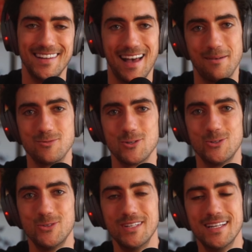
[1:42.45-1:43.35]
I'm
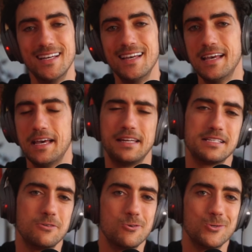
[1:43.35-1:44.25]
Joe, and as
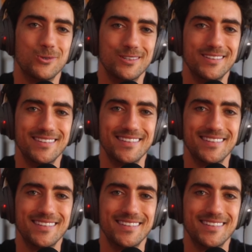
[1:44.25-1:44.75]
usual,